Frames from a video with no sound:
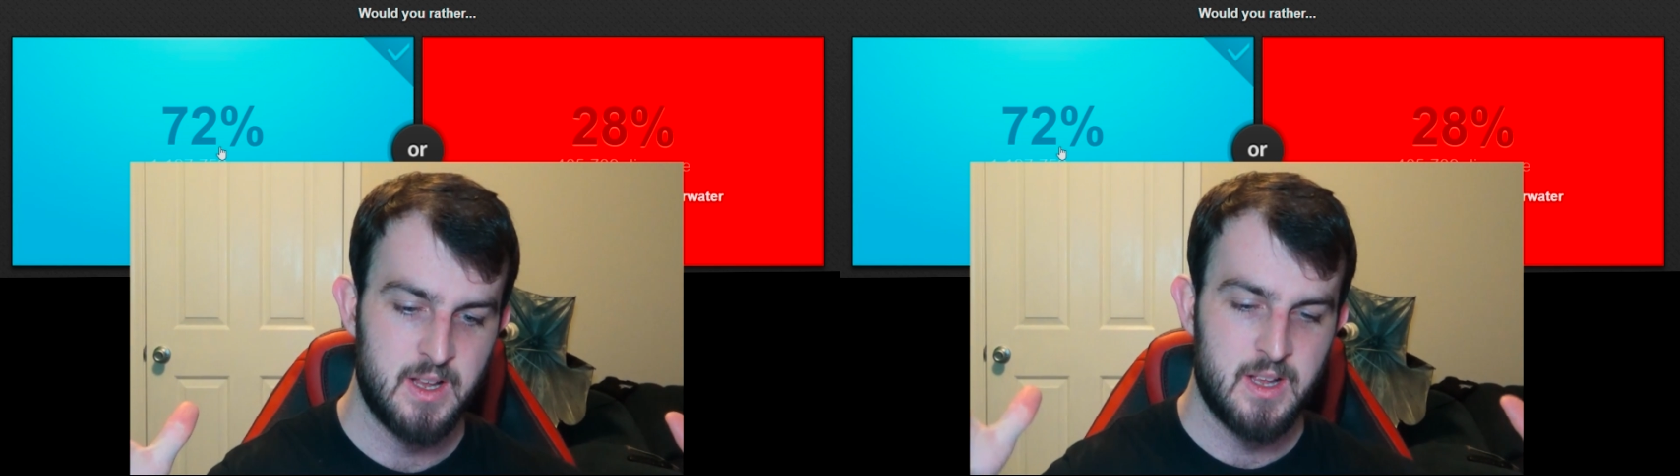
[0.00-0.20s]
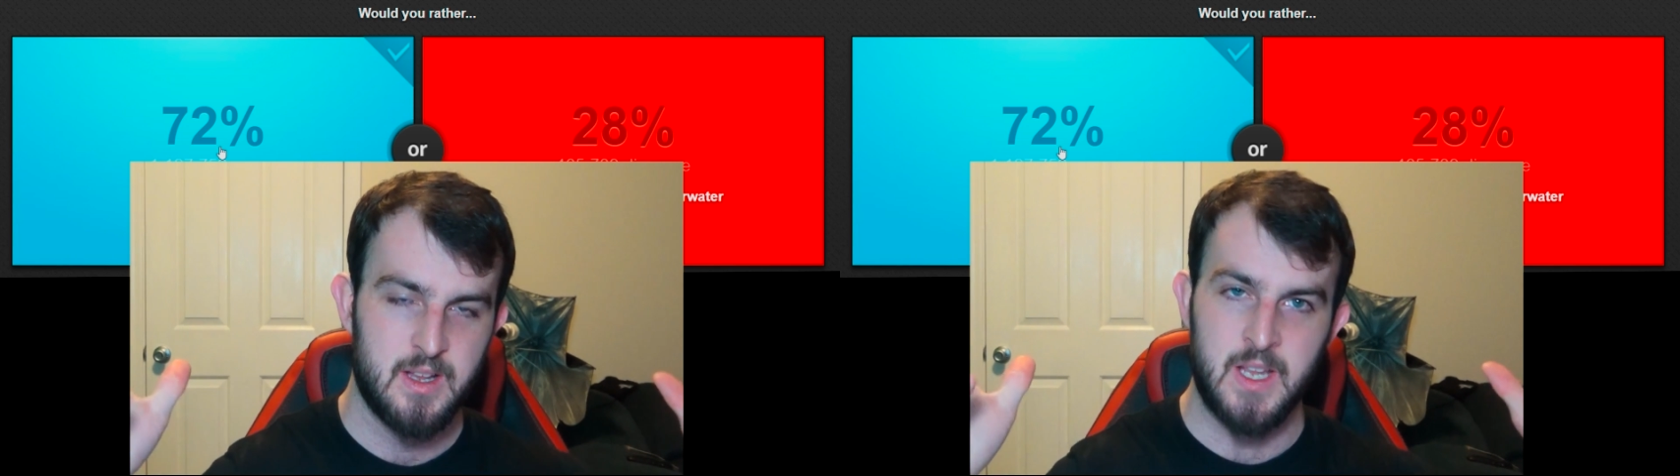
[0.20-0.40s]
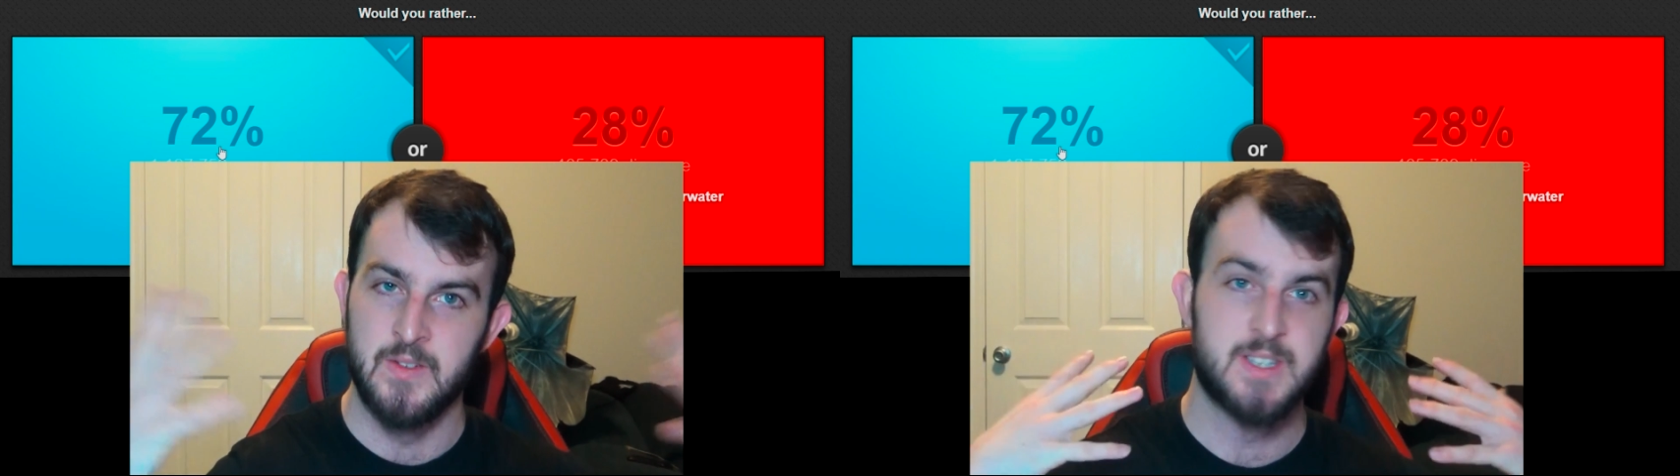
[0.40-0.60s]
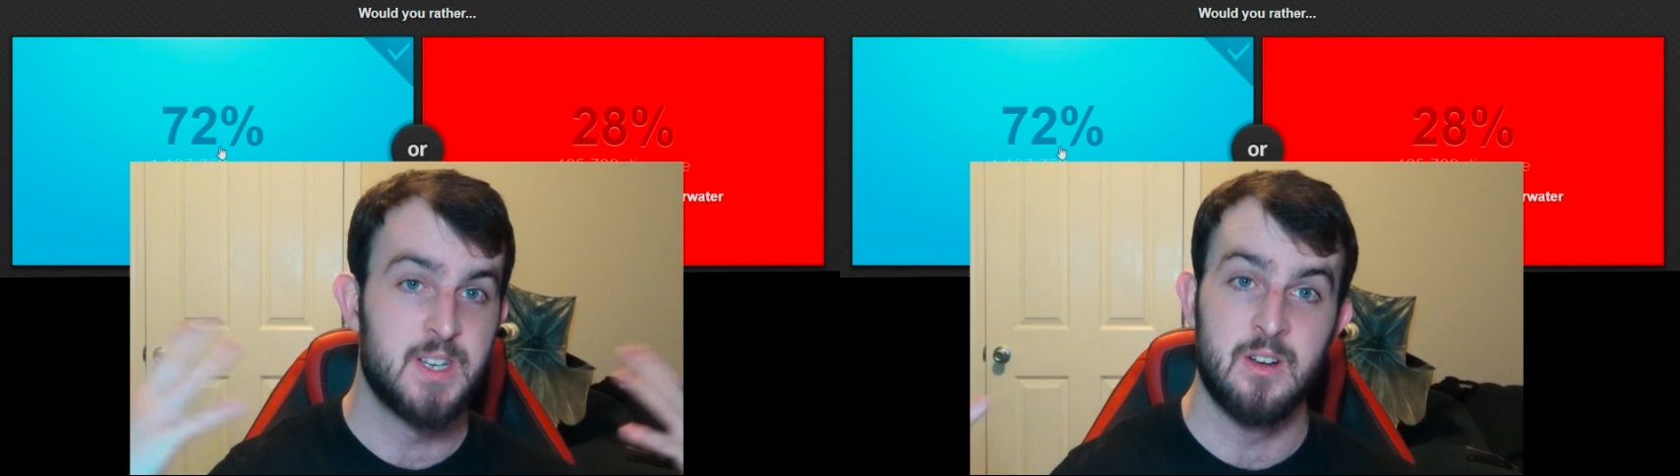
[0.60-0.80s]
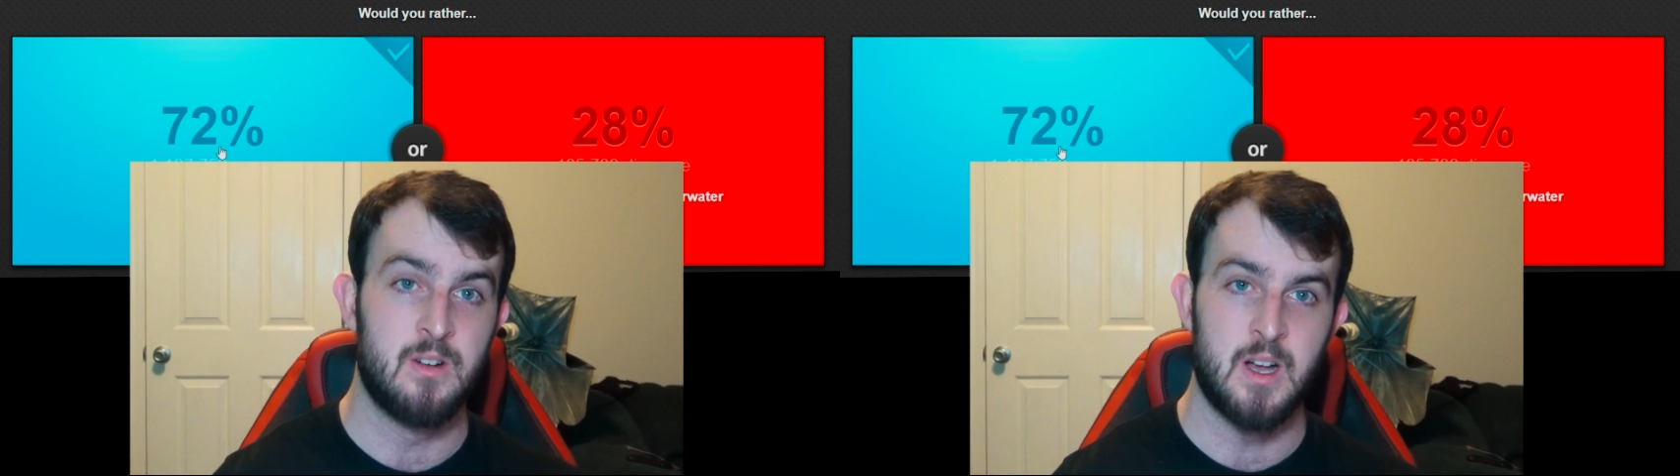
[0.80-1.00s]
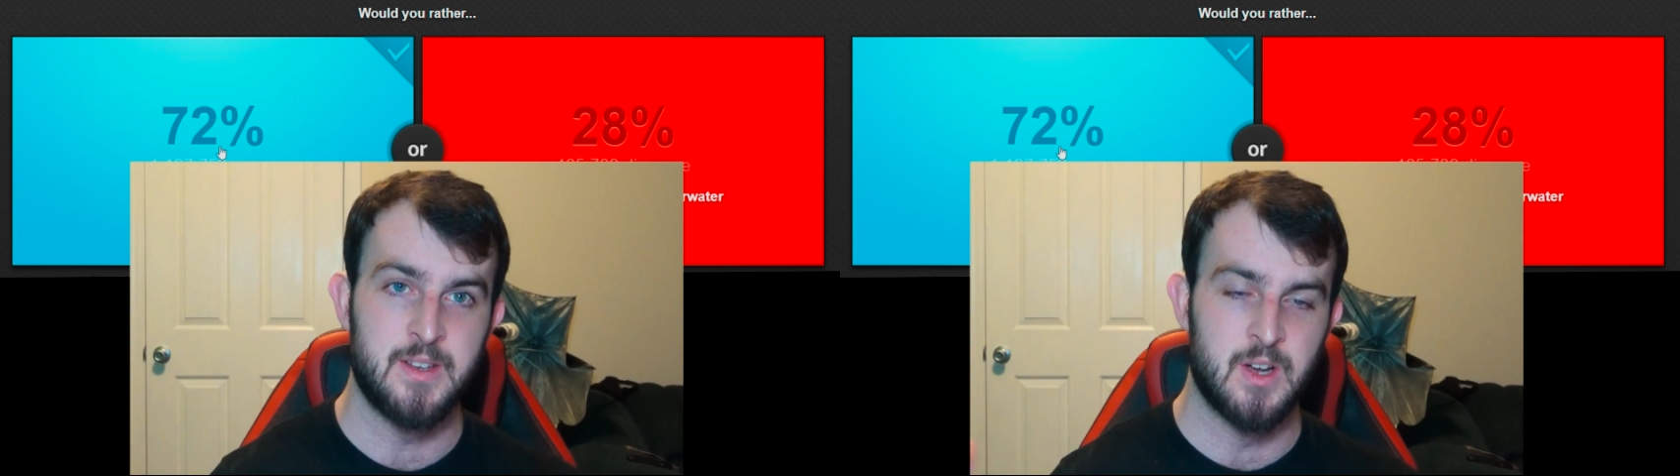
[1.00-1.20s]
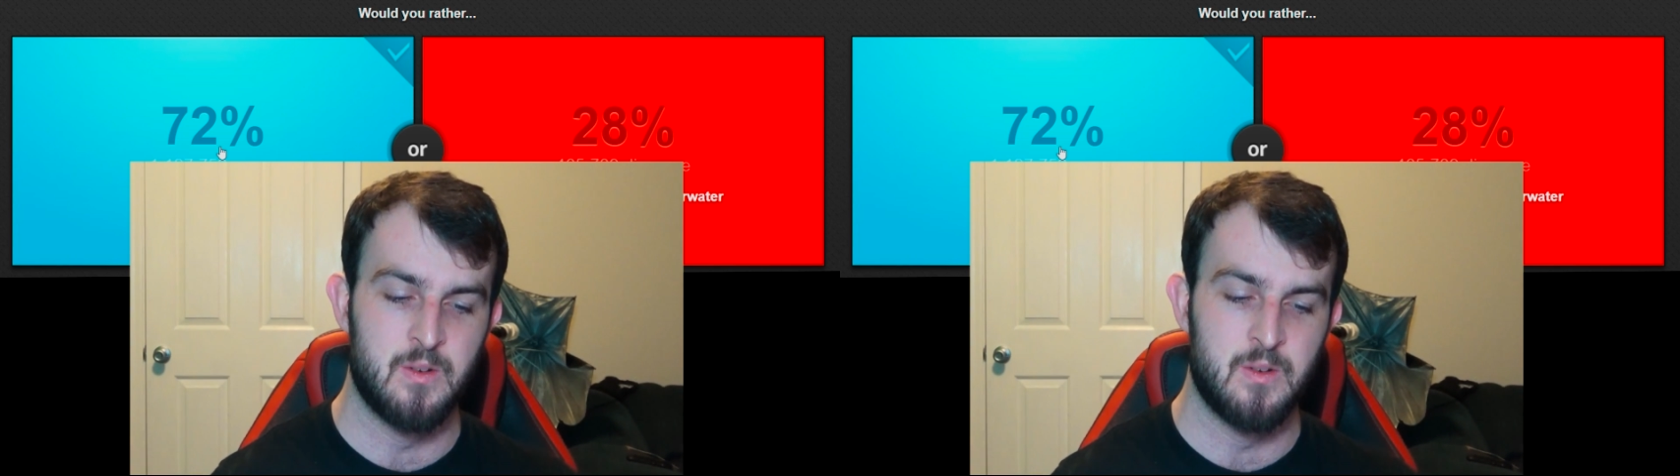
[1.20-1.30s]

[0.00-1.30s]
But even still,